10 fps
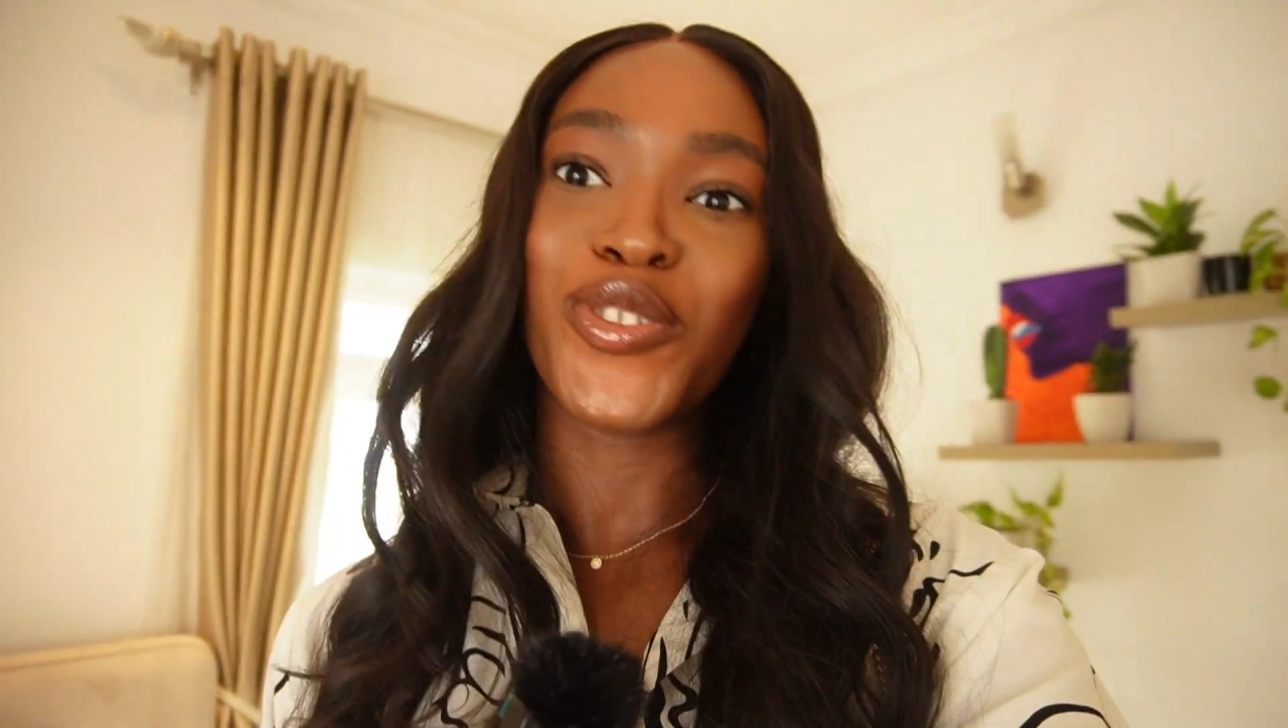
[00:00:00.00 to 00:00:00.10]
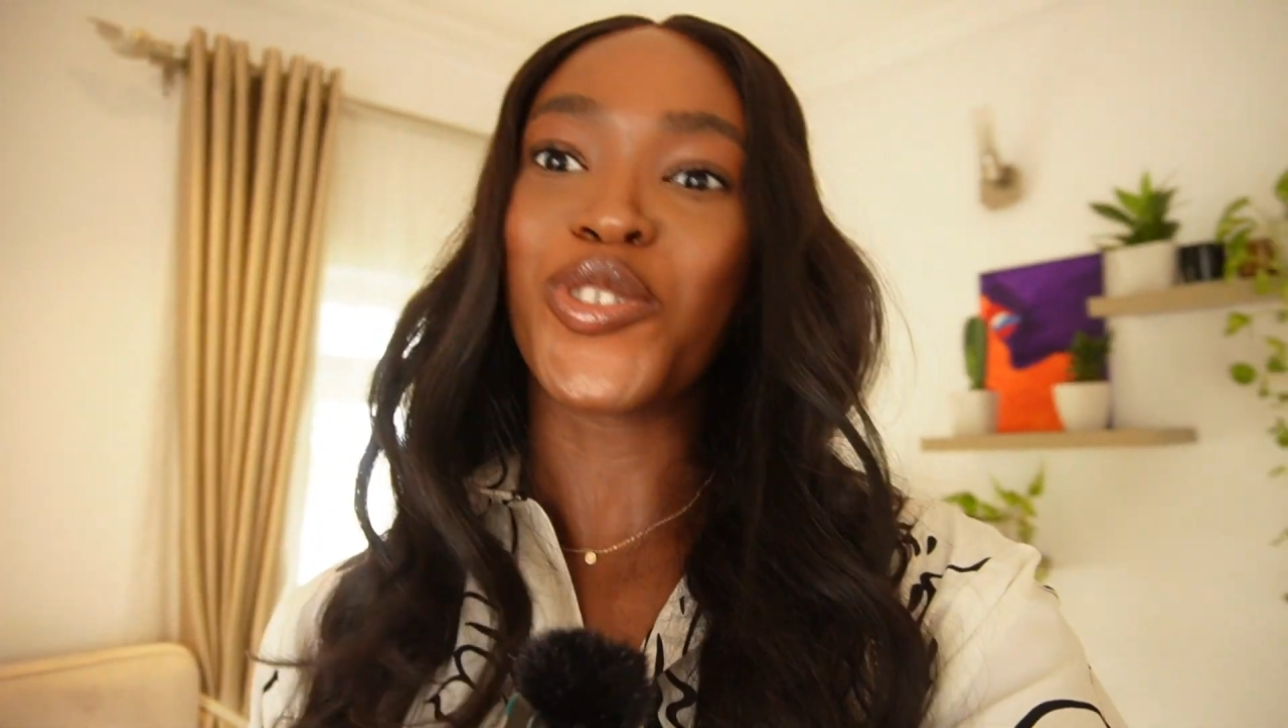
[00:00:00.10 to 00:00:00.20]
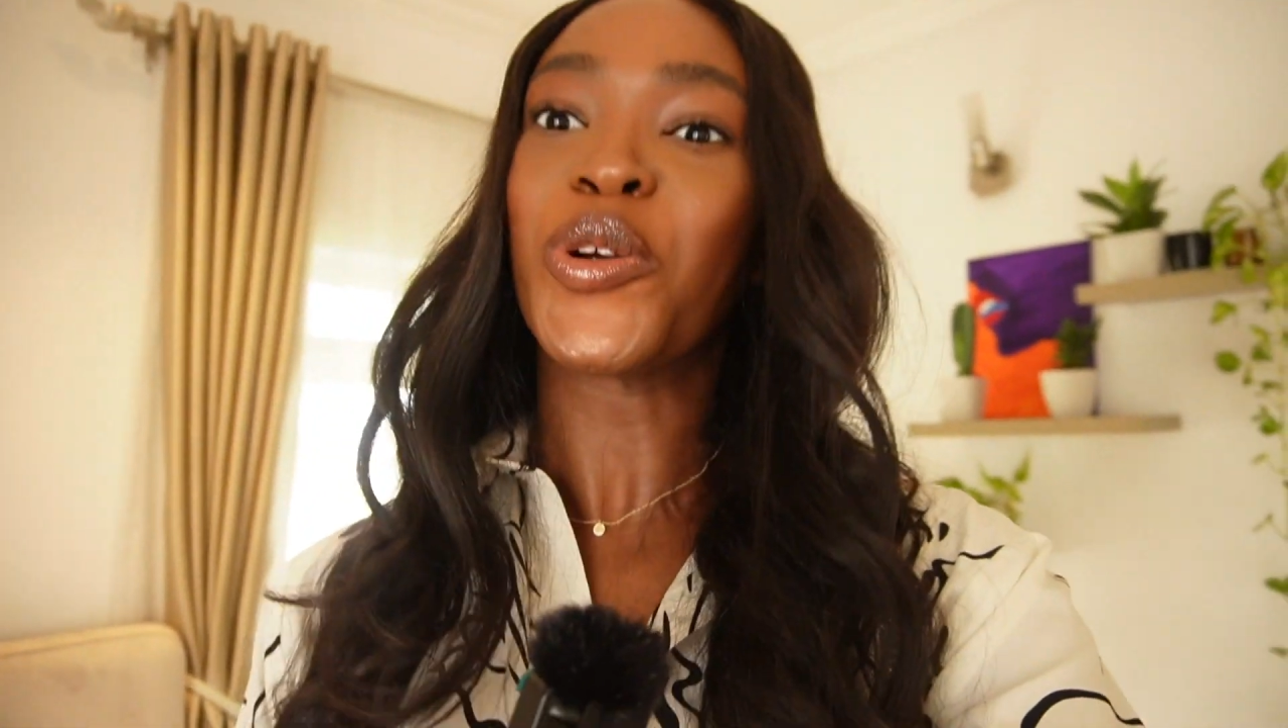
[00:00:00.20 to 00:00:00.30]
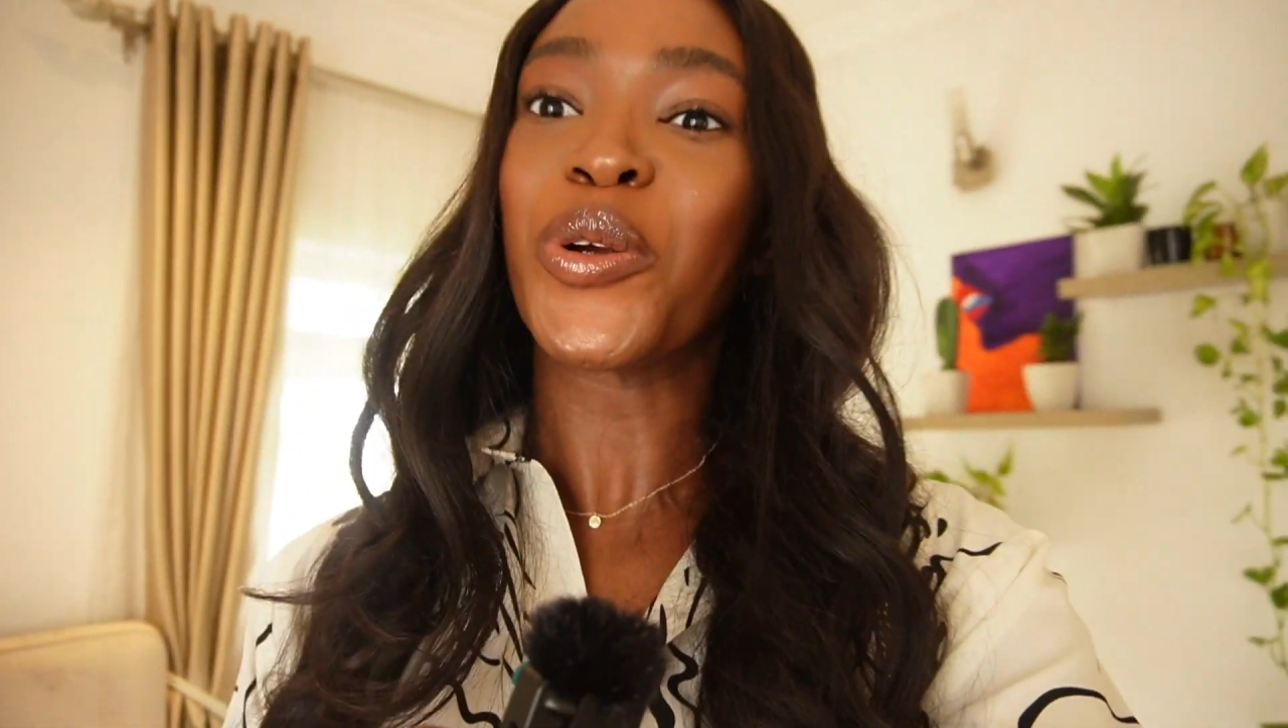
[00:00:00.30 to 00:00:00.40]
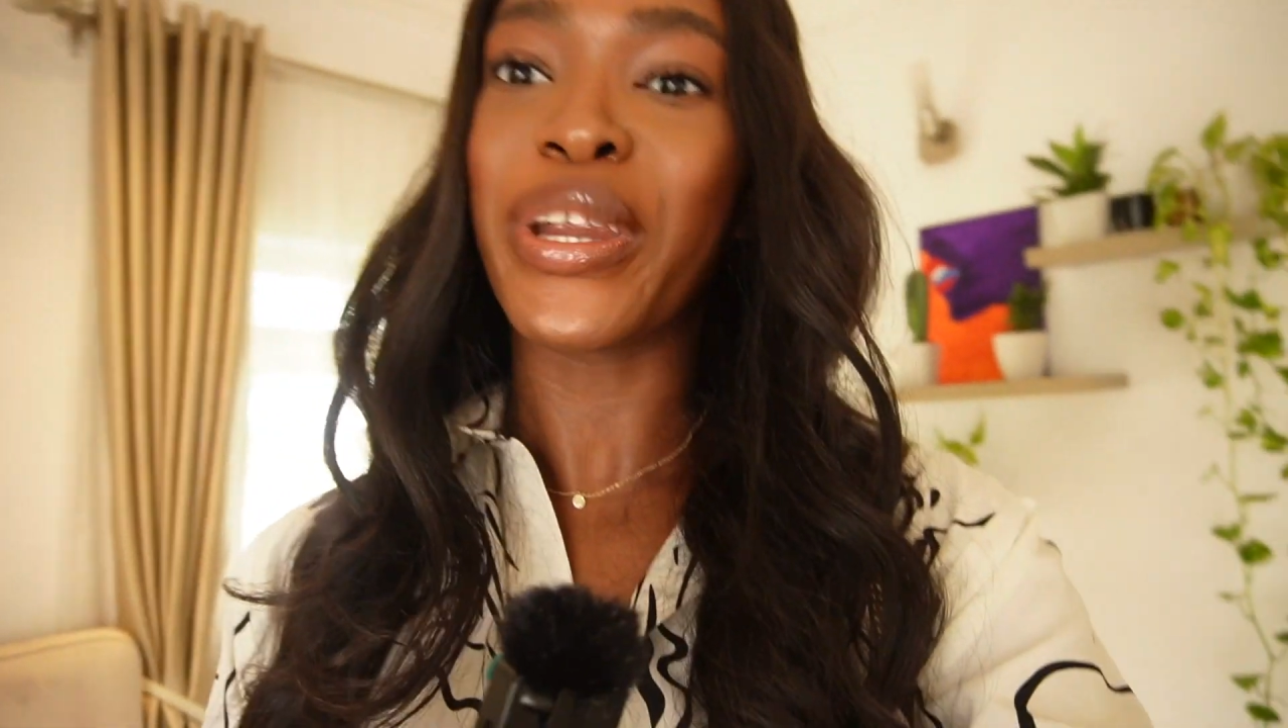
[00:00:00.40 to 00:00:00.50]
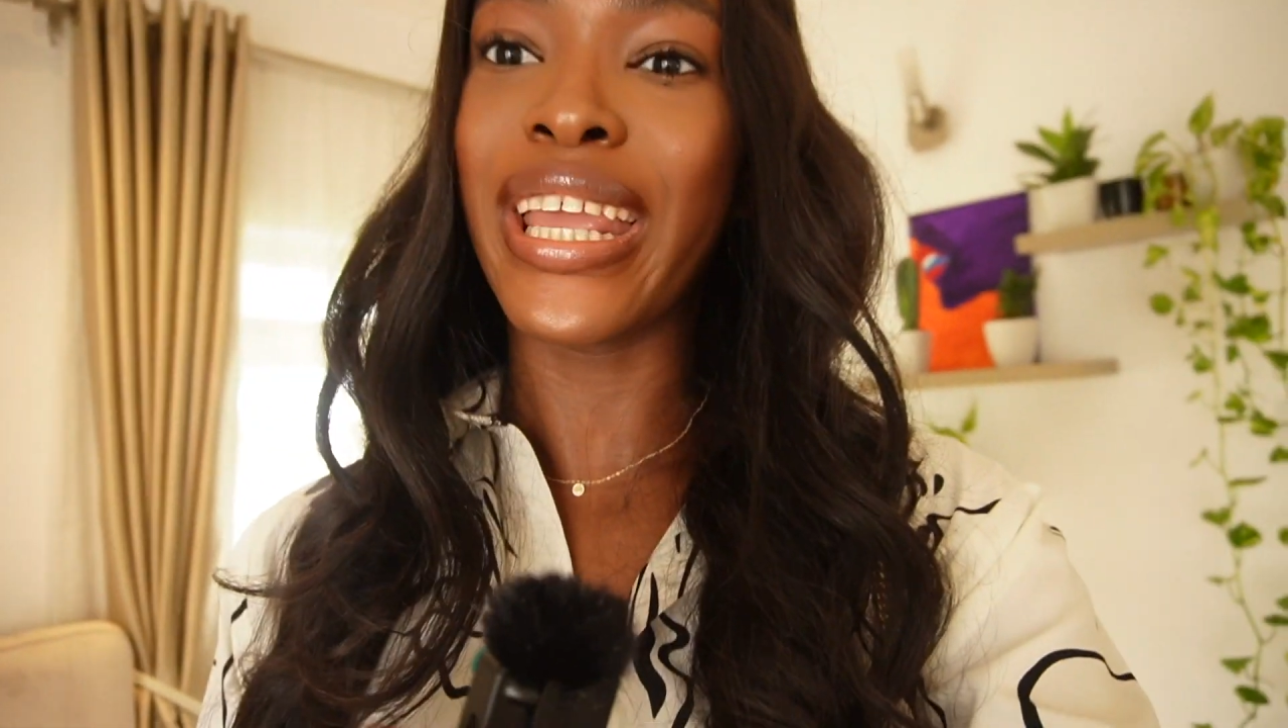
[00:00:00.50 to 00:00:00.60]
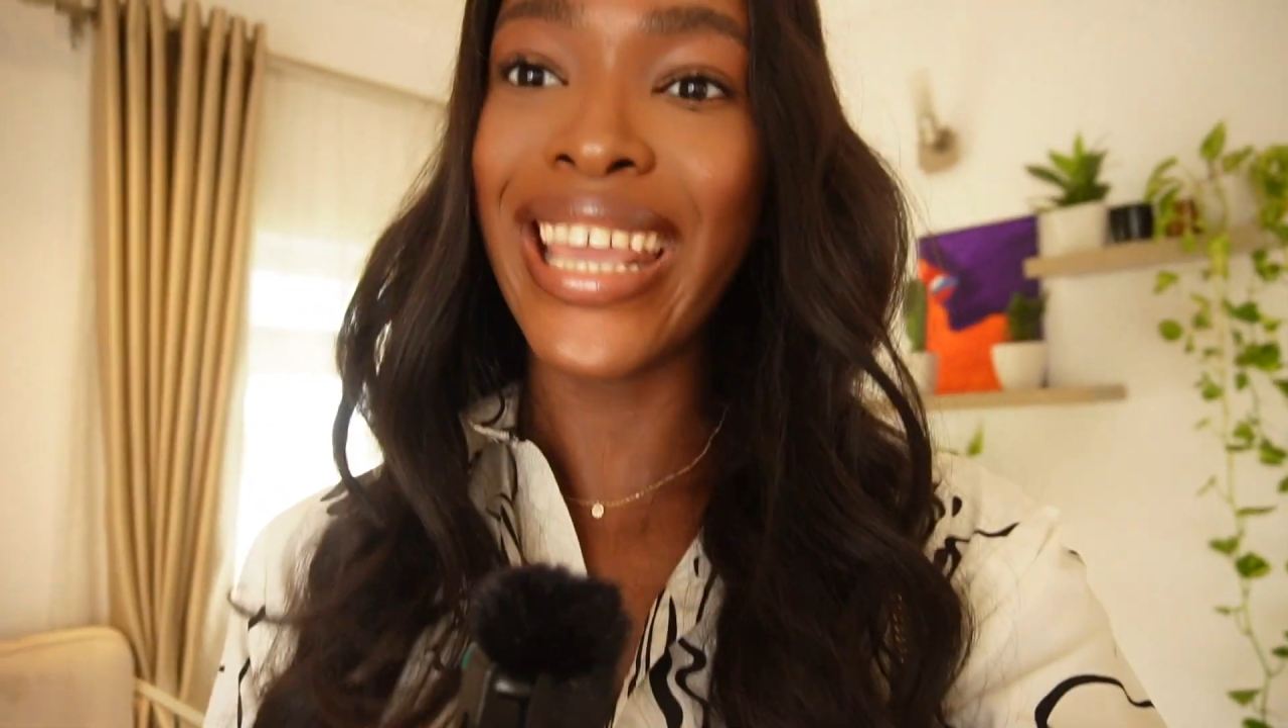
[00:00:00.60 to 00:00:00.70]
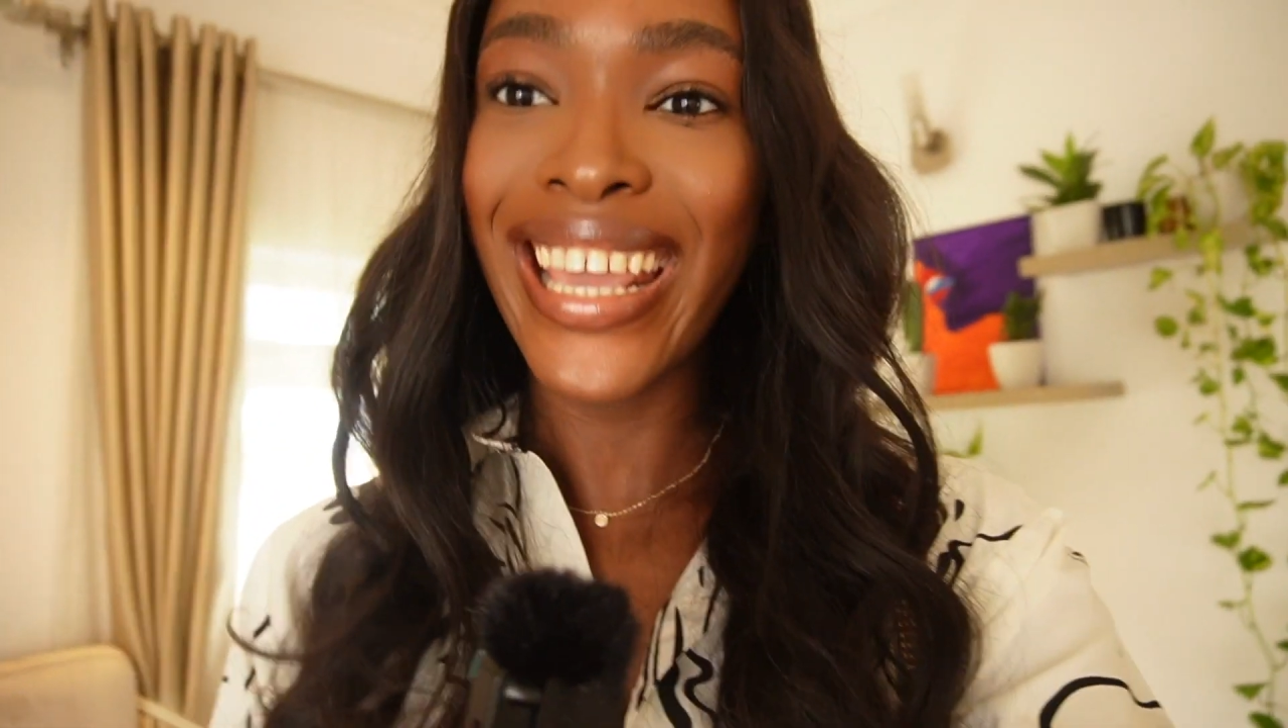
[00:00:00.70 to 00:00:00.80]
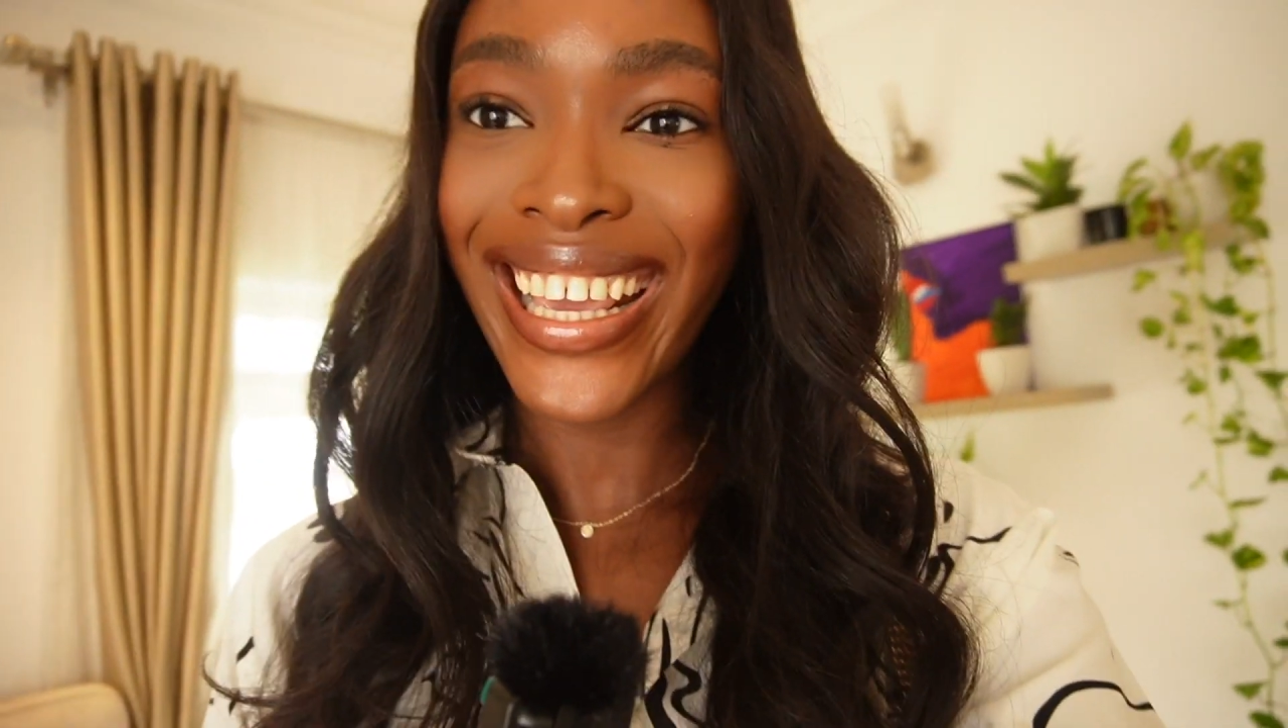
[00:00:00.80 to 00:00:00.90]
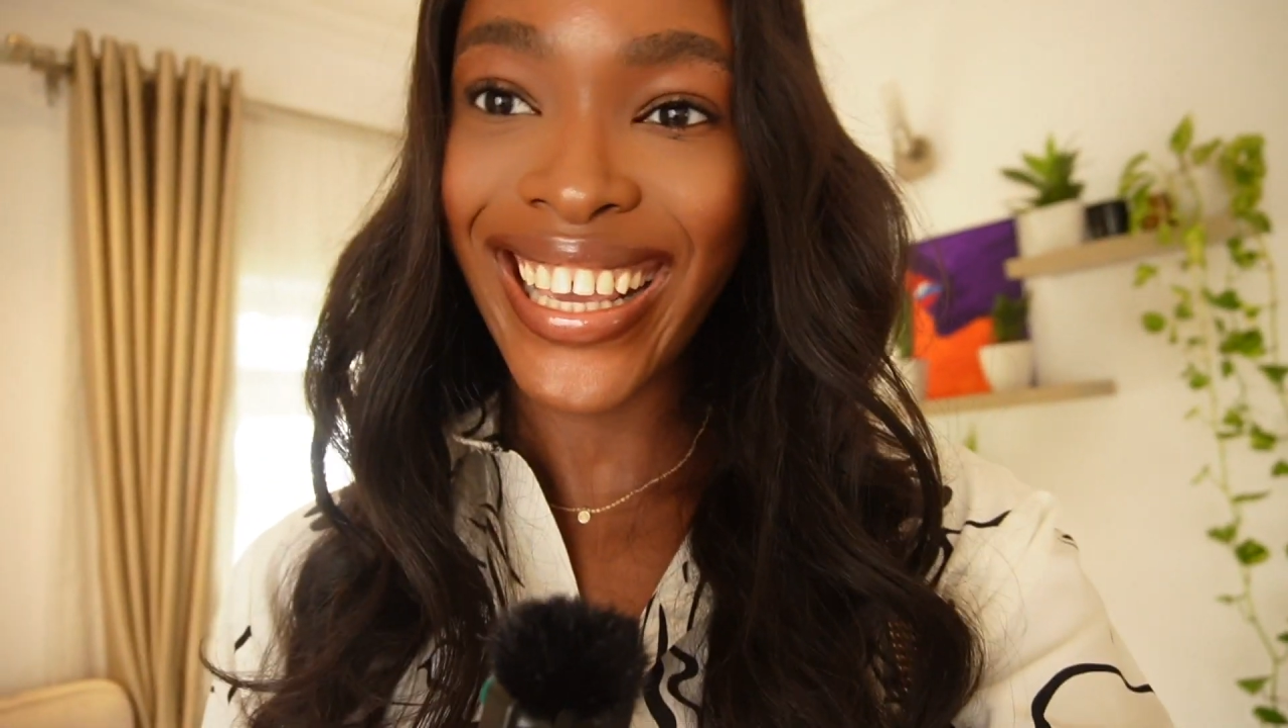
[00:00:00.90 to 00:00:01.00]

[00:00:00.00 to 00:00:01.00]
jewelry